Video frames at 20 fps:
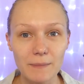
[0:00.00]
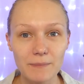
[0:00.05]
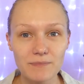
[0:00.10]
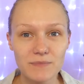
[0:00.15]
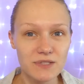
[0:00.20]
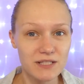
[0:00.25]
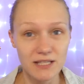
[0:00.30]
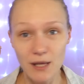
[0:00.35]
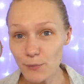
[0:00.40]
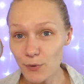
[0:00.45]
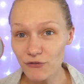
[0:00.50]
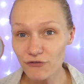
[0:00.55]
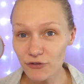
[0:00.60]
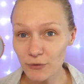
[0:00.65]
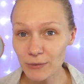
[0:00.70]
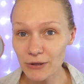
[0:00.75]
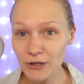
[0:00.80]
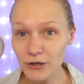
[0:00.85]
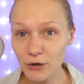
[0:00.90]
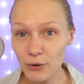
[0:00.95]
somewhat
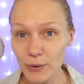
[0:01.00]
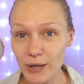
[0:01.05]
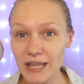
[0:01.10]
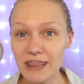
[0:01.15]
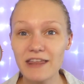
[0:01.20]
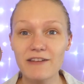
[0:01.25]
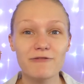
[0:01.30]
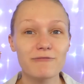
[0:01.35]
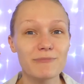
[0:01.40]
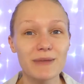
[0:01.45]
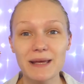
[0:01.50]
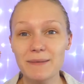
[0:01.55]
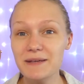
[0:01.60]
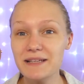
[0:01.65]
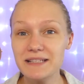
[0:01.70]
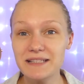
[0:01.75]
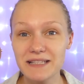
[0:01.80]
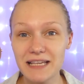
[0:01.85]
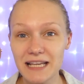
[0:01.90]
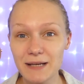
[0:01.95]
familiar with, have maybe
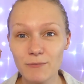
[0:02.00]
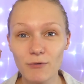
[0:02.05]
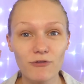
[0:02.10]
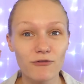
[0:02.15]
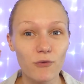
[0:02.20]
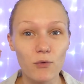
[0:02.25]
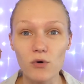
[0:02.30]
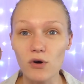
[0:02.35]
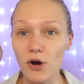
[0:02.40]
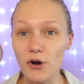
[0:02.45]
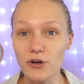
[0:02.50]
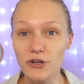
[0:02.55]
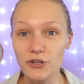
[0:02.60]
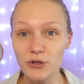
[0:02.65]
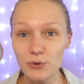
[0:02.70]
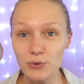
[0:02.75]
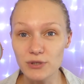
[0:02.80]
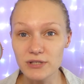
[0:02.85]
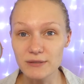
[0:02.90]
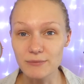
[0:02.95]
seen before or
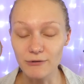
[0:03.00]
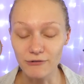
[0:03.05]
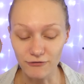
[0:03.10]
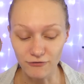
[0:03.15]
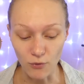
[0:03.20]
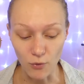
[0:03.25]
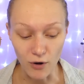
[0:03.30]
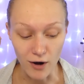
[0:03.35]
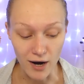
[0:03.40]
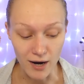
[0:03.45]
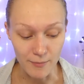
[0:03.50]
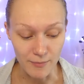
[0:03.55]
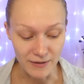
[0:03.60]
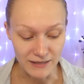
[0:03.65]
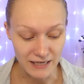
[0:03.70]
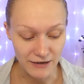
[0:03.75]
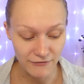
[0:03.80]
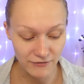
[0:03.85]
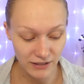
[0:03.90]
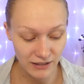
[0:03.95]
used before, but
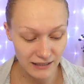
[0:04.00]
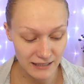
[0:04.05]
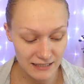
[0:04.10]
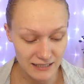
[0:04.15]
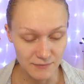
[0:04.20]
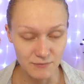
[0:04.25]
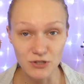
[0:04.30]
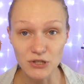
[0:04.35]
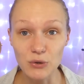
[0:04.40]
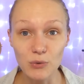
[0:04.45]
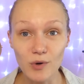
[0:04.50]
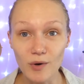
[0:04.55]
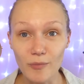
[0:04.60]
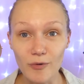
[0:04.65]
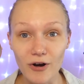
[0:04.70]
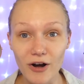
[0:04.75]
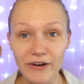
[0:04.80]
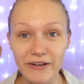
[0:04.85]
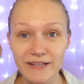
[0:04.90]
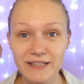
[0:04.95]
definitely some newer
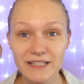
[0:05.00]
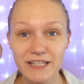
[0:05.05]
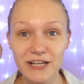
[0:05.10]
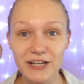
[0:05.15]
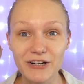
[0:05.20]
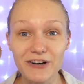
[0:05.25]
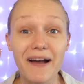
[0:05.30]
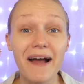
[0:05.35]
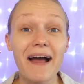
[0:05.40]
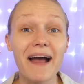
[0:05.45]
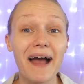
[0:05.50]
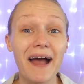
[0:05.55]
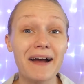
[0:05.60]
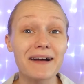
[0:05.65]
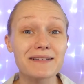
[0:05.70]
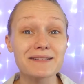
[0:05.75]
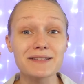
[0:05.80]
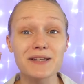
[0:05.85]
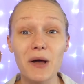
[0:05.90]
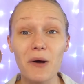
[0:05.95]
products here
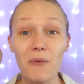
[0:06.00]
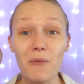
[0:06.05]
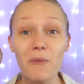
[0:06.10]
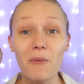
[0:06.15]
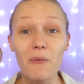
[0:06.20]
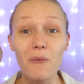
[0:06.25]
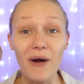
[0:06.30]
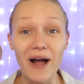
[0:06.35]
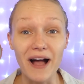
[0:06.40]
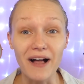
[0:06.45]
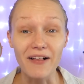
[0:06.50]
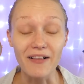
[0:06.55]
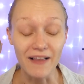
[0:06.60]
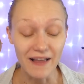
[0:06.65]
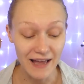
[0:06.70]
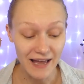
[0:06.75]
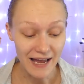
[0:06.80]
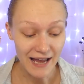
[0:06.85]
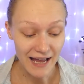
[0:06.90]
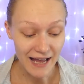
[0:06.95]
as well.
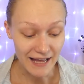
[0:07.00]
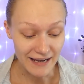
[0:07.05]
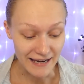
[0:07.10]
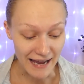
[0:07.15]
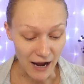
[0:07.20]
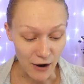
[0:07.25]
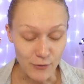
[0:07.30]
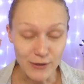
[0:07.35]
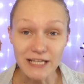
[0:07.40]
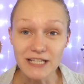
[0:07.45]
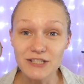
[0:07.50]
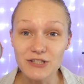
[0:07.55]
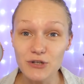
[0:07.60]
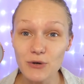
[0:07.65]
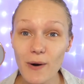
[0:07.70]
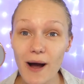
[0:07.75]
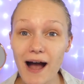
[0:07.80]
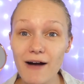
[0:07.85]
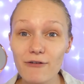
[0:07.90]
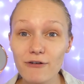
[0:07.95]
Now we do
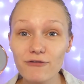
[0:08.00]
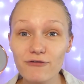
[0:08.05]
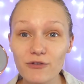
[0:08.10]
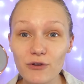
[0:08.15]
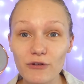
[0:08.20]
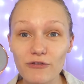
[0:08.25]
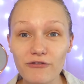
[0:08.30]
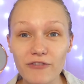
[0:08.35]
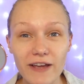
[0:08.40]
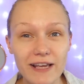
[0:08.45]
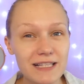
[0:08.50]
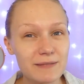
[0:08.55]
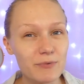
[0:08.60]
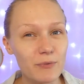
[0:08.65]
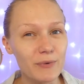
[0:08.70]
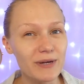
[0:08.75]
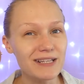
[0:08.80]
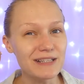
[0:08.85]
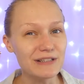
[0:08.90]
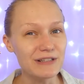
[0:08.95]
have a full face, but
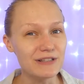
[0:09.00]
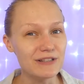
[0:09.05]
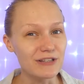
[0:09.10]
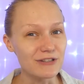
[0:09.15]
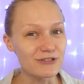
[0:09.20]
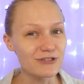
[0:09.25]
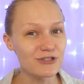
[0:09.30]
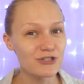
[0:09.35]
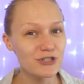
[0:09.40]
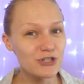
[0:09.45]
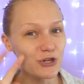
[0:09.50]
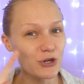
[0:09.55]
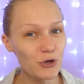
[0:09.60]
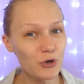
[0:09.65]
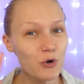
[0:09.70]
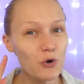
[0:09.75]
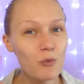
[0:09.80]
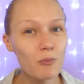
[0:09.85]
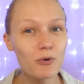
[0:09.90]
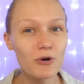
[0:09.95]
there's
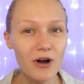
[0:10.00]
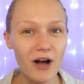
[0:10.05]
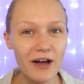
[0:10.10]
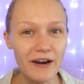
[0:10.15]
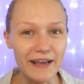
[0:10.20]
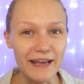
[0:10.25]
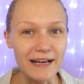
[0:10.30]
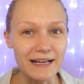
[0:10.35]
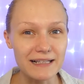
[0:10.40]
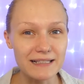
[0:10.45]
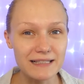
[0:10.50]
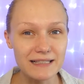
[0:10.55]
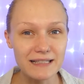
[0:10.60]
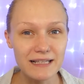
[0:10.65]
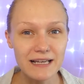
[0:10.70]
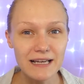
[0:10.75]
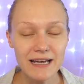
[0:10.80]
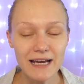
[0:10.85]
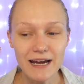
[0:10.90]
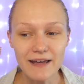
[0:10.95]
two products
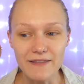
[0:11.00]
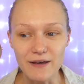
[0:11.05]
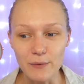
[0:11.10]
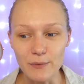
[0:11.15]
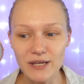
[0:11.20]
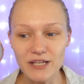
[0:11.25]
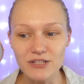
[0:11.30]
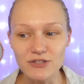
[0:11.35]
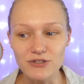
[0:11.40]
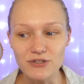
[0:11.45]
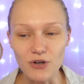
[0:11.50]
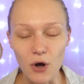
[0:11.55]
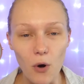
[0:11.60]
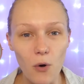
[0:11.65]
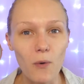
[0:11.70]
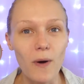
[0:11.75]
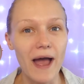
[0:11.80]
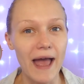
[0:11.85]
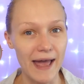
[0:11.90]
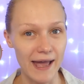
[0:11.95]
that we
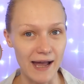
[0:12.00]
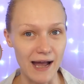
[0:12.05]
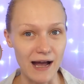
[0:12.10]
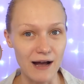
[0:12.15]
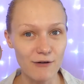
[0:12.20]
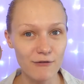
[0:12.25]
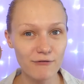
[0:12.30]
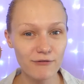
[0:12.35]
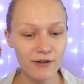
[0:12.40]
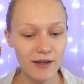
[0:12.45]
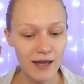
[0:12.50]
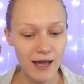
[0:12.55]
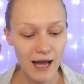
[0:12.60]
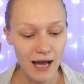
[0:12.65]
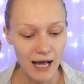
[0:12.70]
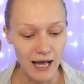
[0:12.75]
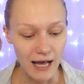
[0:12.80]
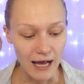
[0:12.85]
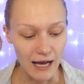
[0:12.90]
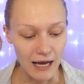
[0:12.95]
don't have,
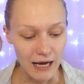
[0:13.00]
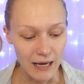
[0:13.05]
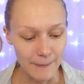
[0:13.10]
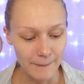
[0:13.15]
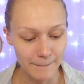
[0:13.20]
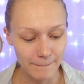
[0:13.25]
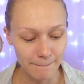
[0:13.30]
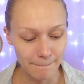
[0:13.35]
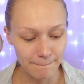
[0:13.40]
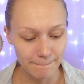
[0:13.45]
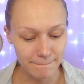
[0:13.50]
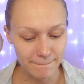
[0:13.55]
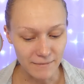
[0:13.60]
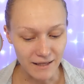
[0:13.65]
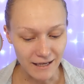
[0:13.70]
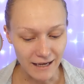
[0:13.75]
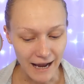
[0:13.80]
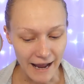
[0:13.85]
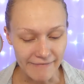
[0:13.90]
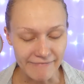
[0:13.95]

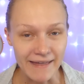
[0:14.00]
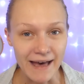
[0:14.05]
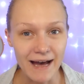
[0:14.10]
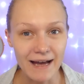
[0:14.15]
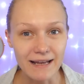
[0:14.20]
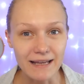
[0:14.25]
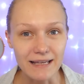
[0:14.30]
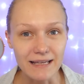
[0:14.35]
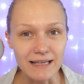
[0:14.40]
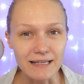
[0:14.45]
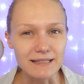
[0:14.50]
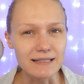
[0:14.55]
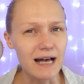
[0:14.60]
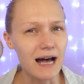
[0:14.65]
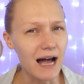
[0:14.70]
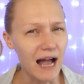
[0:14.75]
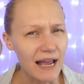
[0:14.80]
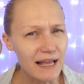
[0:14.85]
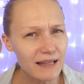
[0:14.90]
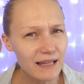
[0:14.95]
and that is
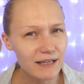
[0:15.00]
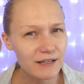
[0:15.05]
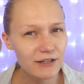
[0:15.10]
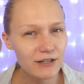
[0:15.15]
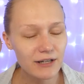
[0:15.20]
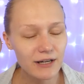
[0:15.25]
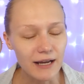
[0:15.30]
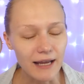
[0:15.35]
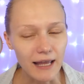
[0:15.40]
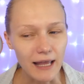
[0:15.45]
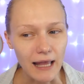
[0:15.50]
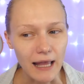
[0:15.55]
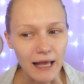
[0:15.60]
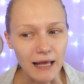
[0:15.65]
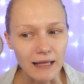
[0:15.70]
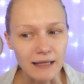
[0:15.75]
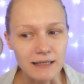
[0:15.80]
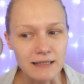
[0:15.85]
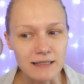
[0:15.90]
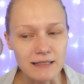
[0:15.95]
highlighter
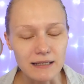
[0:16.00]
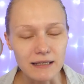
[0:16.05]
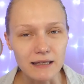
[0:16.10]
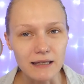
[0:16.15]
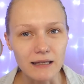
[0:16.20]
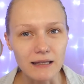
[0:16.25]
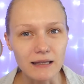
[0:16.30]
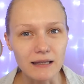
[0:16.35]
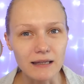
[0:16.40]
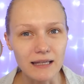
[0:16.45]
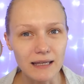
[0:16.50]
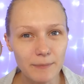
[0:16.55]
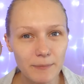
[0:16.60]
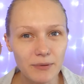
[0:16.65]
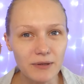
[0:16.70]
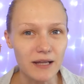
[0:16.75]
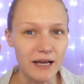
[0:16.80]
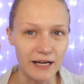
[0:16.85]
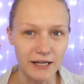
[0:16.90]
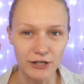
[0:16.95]
and lip
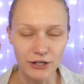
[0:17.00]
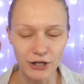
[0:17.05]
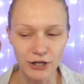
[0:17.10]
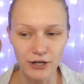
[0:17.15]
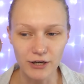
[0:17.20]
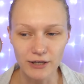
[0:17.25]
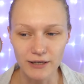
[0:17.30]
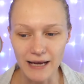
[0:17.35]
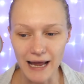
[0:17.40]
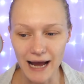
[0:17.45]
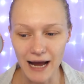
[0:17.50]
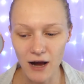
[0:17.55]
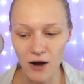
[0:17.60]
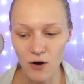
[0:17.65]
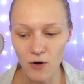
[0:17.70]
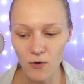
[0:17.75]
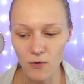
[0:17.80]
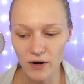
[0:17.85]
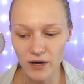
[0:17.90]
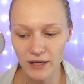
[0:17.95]
liner.
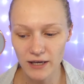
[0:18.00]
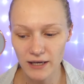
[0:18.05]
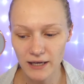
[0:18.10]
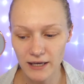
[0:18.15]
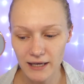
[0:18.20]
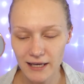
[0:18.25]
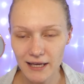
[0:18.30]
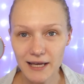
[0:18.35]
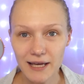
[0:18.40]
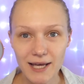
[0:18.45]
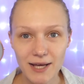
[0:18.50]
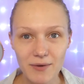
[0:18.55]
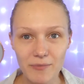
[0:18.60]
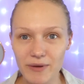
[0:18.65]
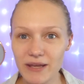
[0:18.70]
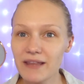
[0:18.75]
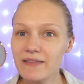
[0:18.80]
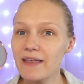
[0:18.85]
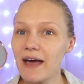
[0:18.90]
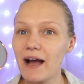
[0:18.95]
Now,
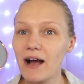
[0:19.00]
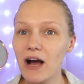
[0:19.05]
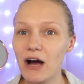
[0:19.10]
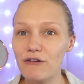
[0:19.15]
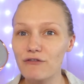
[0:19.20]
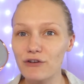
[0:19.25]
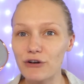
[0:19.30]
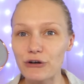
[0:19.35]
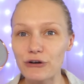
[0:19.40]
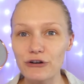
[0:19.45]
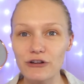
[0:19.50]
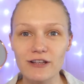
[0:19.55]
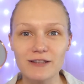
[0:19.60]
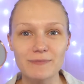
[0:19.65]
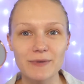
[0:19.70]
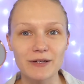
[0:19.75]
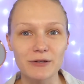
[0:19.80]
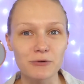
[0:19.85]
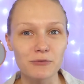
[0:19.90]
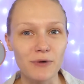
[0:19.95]
being that Covergirl has
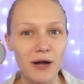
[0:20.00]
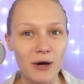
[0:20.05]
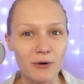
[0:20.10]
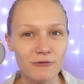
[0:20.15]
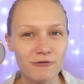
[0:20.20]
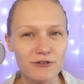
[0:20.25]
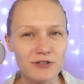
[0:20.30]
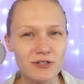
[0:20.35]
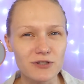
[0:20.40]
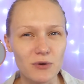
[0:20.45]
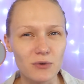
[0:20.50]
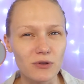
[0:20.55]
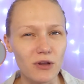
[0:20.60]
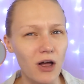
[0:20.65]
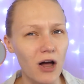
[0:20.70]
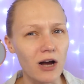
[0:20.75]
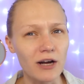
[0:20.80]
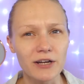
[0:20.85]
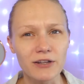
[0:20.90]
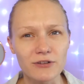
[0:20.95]
been around for so
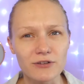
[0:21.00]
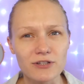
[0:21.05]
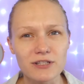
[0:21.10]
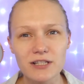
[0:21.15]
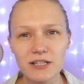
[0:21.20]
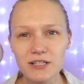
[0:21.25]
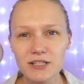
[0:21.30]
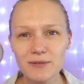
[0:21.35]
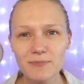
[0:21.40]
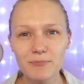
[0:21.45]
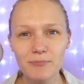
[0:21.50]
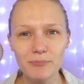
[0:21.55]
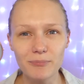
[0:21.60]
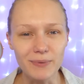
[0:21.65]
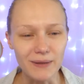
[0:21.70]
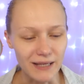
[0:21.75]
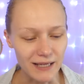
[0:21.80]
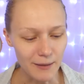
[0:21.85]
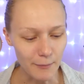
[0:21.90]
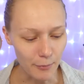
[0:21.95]
long and they're such a
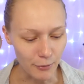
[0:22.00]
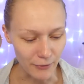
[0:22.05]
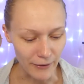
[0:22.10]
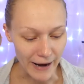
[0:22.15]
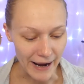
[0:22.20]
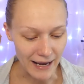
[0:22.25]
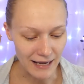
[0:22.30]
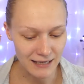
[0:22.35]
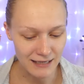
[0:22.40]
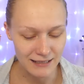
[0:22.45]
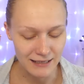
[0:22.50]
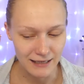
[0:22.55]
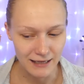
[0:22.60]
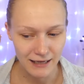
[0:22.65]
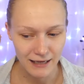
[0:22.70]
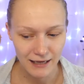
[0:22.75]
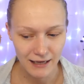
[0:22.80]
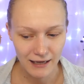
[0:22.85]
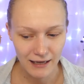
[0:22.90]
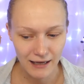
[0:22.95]
big brand,
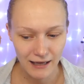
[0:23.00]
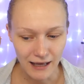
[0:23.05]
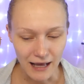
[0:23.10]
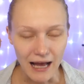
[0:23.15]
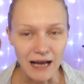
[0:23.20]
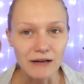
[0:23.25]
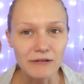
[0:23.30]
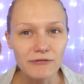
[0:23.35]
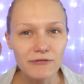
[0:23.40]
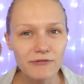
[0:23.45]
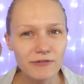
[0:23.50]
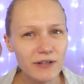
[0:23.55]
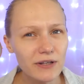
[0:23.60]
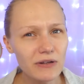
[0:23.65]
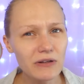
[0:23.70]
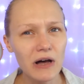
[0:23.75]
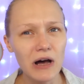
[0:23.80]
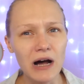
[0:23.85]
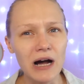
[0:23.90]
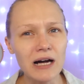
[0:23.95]
I feel
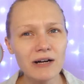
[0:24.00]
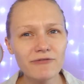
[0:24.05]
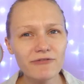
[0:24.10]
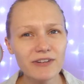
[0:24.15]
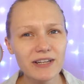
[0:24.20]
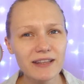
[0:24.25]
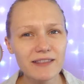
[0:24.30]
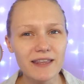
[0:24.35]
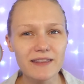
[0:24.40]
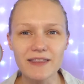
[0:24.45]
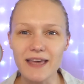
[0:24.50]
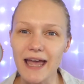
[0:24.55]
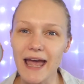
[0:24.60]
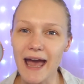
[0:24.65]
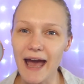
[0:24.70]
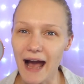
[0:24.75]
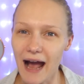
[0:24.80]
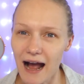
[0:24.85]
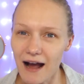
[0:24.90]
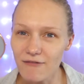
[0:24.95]
confident that they
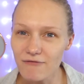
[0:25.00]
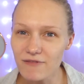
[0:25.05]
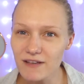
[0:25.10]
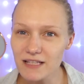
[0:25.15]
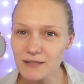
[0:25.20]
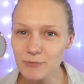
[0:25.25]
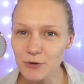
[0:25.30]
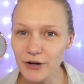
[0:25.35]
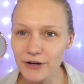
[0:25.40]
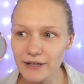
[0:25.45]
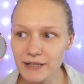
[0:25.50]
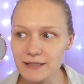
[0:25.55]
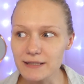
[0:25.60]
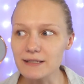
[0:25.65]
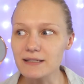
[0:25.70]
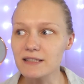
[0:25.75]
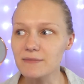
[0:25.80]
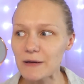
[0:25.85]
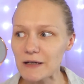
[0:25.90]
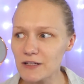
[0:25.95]
have these products,
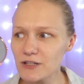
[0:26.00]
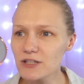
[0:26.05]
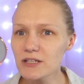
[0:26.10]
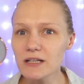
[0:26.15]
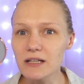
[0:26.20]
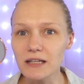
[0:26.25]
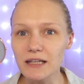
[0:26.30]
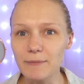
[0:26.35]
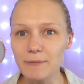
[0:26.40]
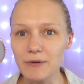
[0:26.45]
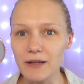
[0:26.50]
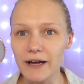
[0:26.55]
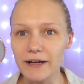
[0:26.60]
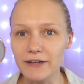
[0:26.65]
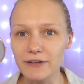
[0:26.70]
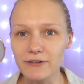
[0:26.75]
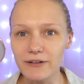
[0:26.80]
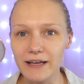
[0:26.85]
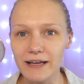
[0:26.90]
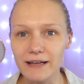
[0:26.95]
especially a lip
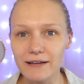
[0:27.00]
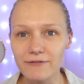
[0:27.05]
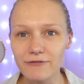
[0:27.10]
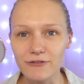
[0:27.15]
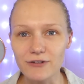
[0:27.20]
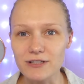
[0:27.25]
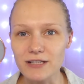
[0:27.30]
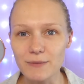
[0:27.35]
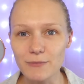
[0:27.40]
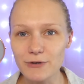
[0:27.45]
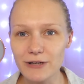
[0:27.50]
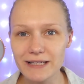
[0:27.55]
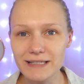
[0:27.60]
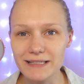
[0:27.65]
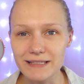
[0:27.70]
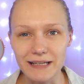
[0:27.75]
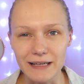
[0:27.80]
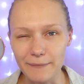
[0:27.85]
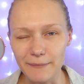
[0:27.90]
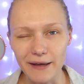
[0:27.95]
liner. Like, for some
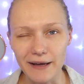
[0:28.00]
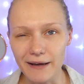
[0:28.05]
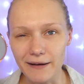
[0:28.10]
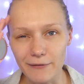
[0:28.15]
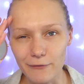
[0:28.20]
reason, I'm like